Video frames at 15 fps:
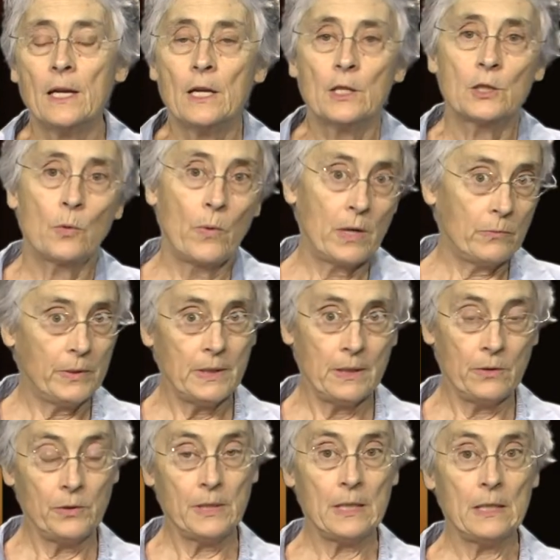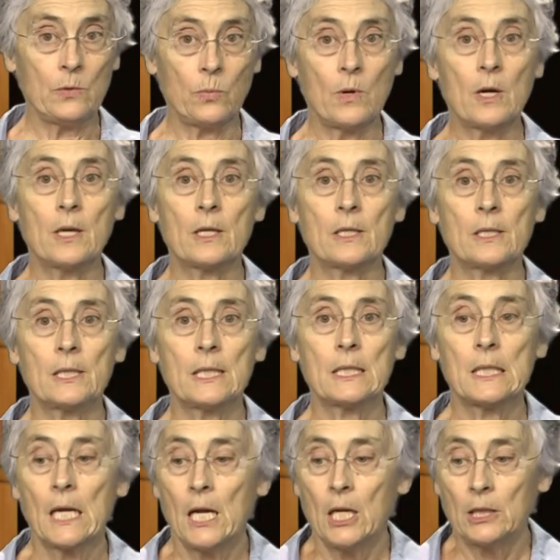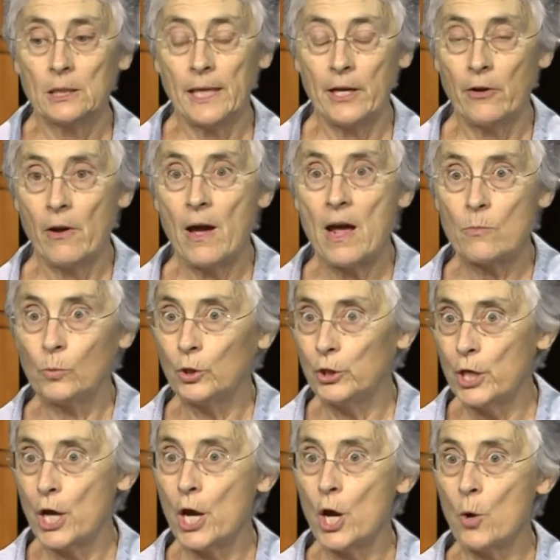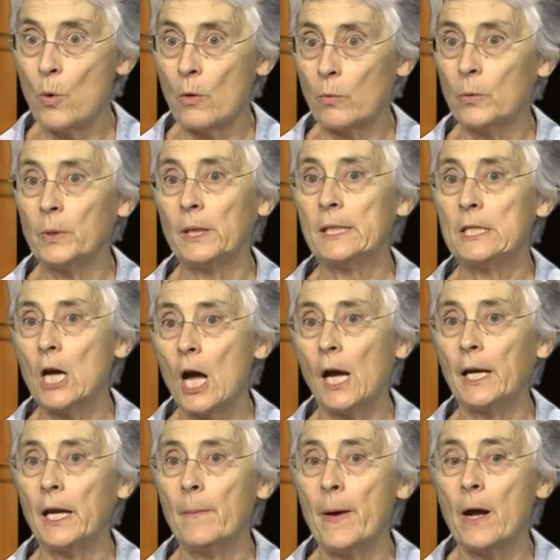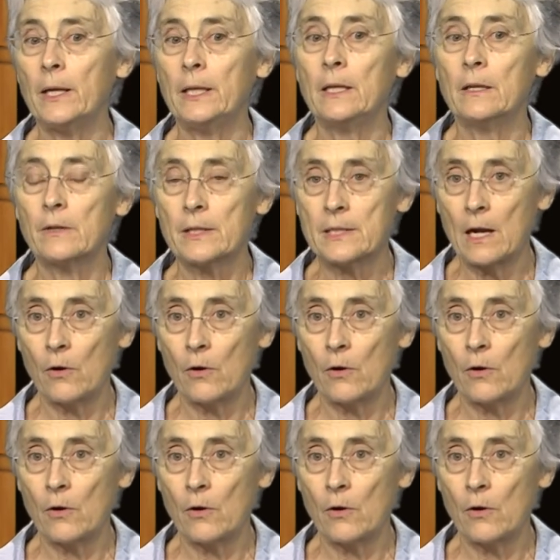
So when we use these words, later on, we'll know what we're really talking about here is our